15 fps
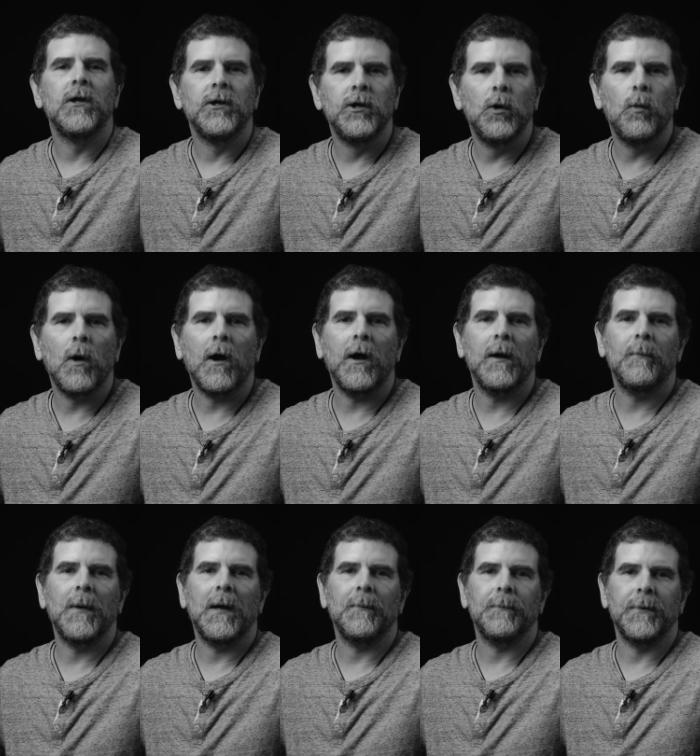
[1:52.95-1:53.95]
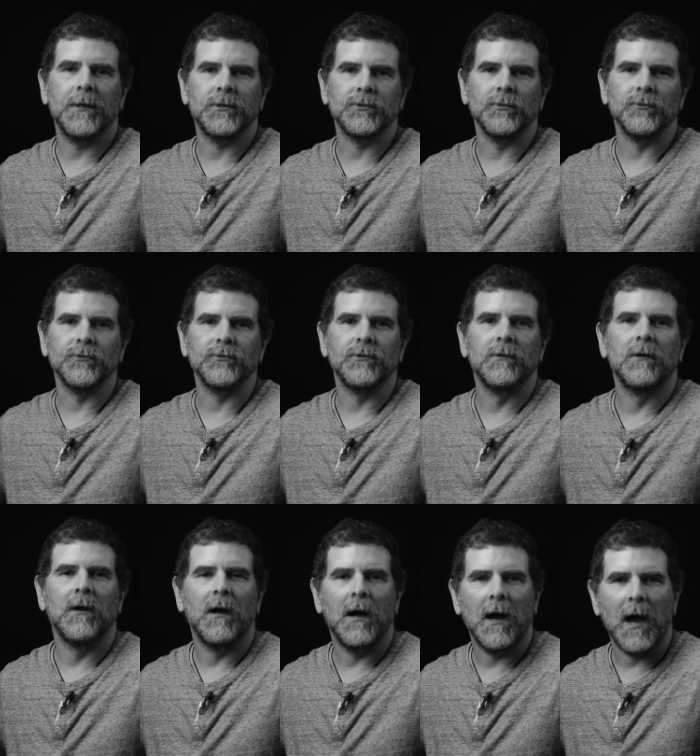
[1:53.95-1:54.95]
You worry about pixels,
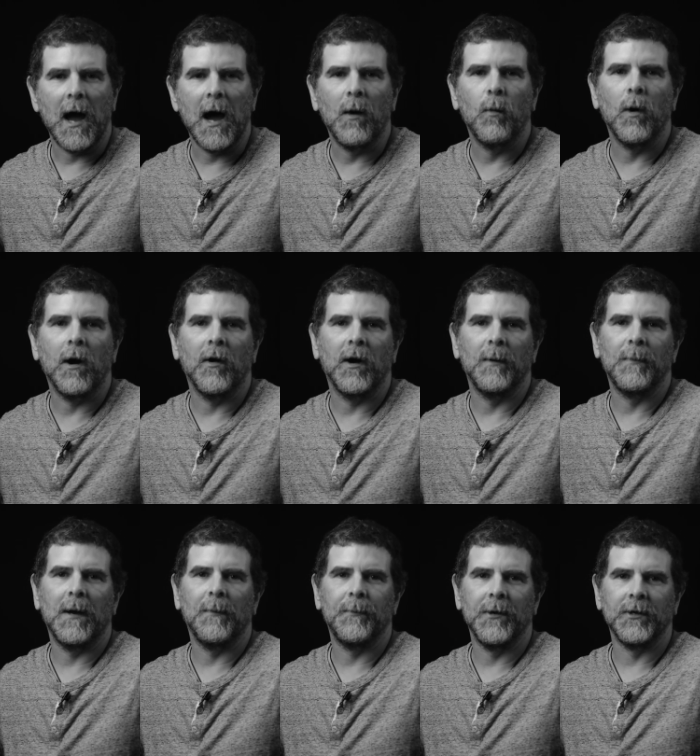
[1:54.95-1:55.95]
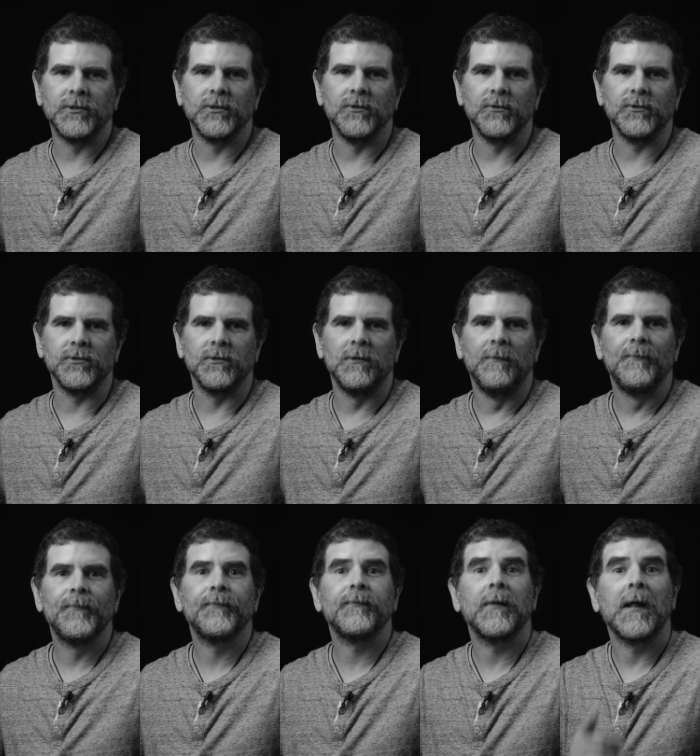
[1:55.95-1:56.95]
I'll worry about pictures.
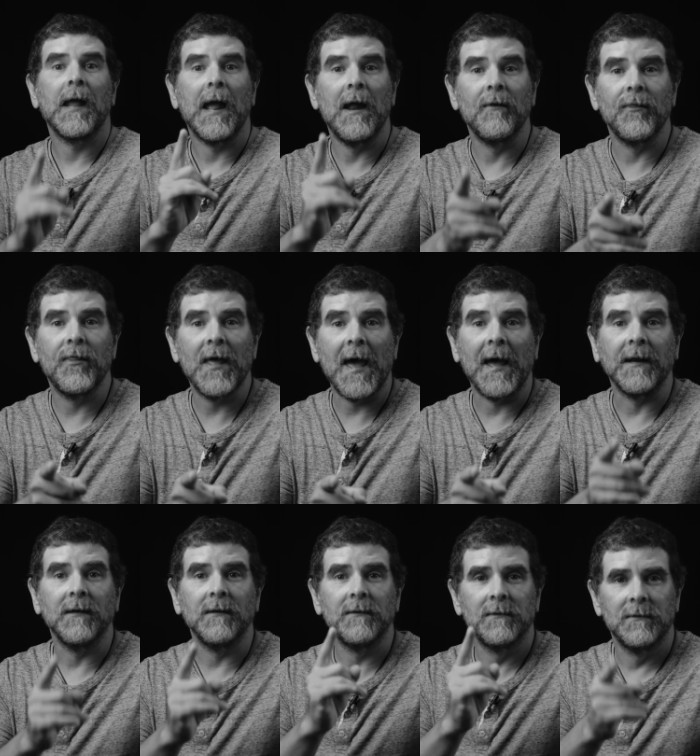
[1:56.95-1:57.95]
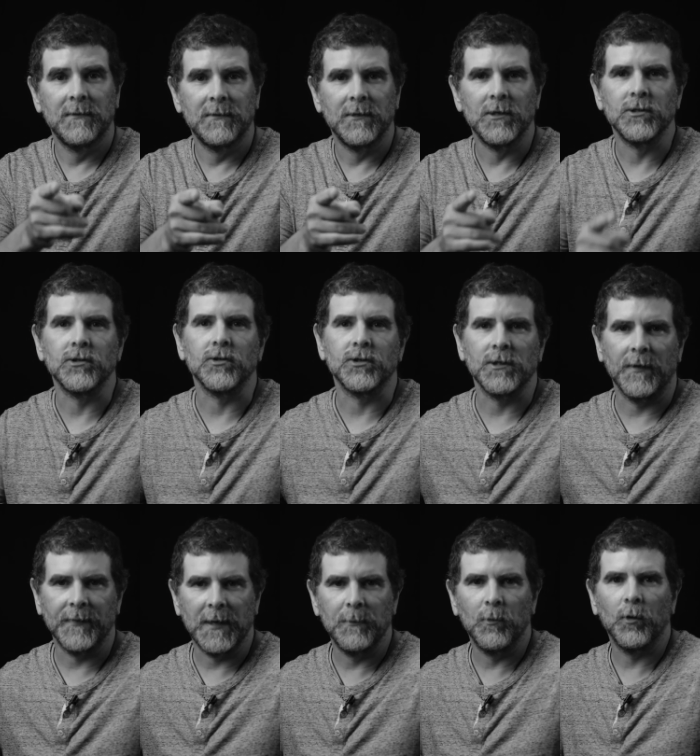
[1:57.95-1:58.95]
And that is your
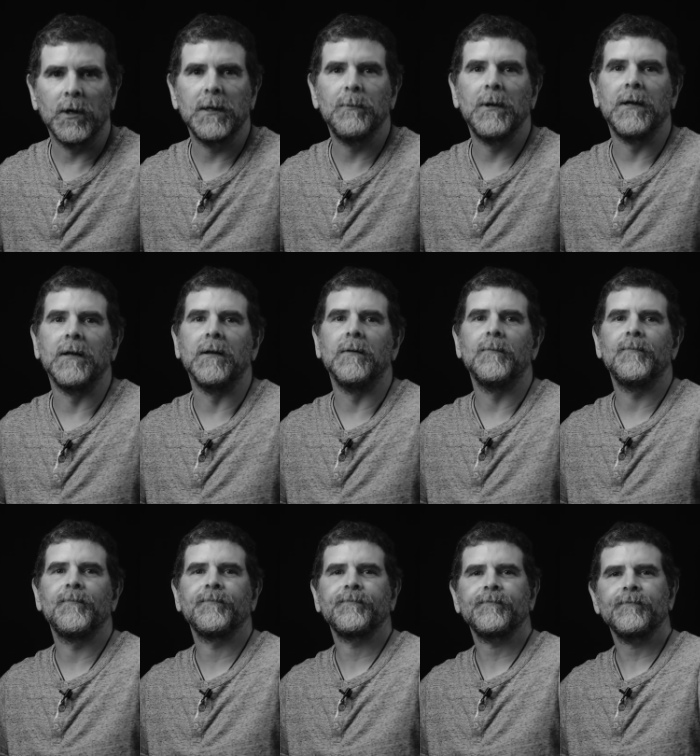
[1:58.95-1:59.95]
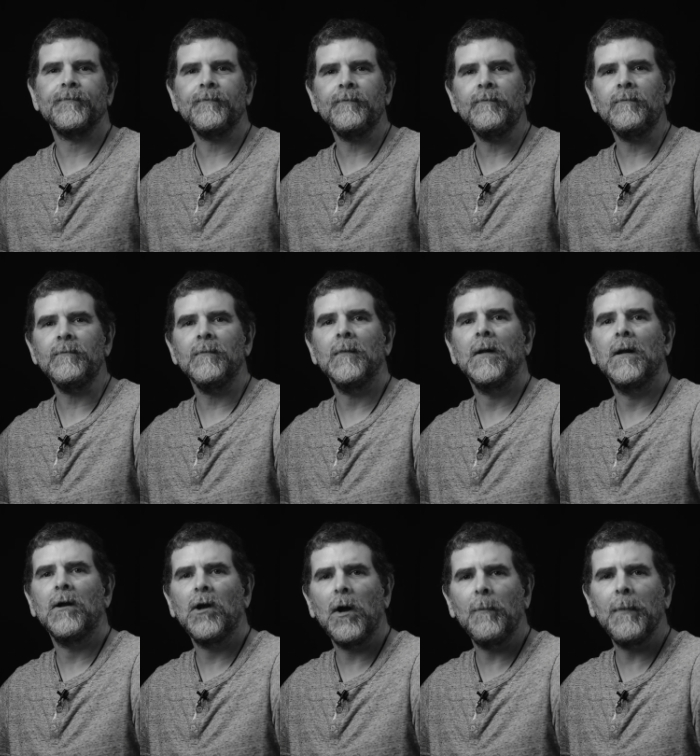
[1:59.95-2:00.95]
Sunday Morning Minute.
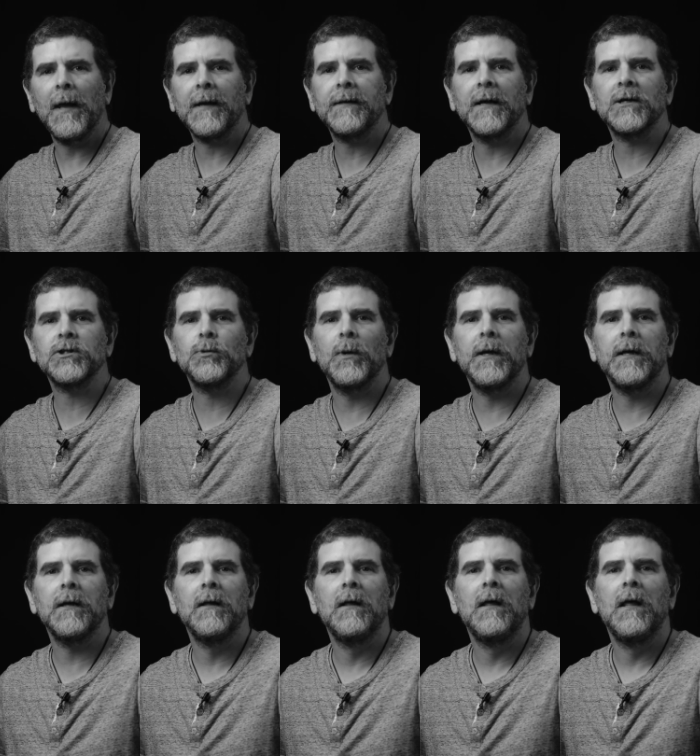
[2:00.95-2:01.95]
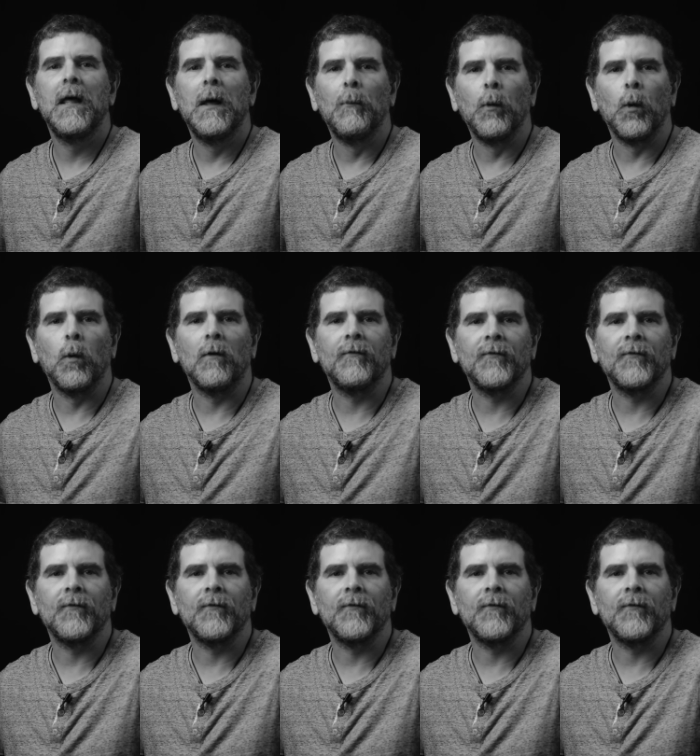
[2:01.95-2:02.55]
Come back next week when we will